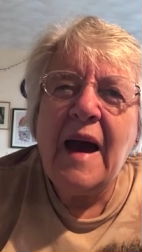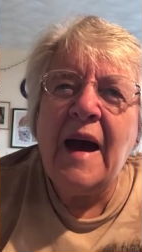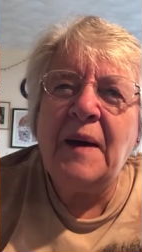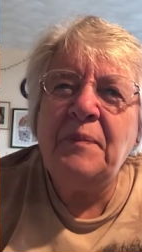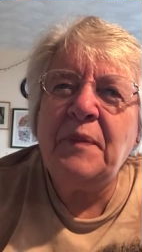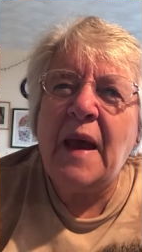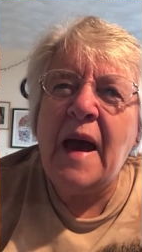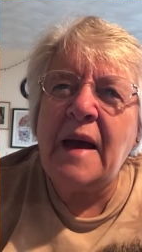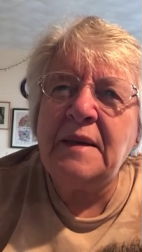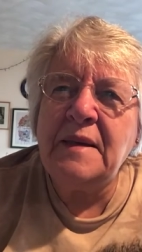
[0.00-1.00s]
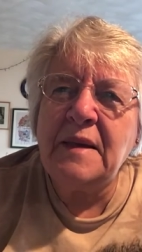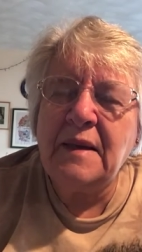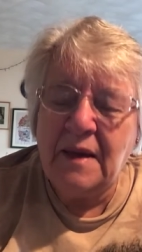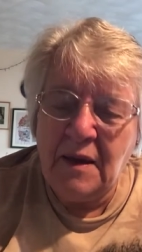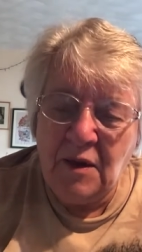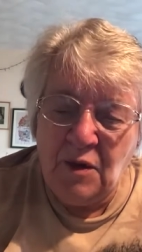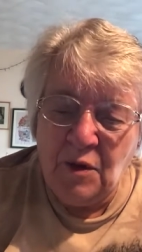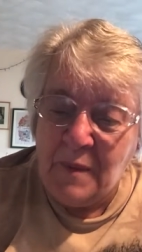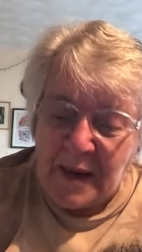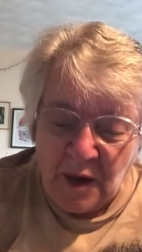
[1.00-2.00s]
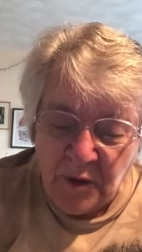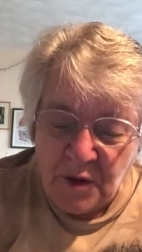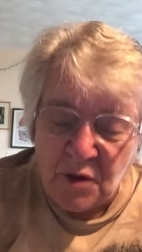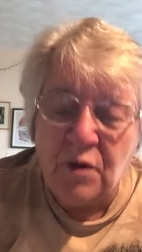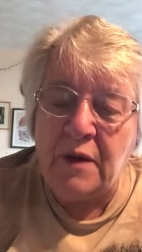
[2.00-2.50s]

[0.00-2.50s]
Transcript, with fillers: Um, and you may know the story.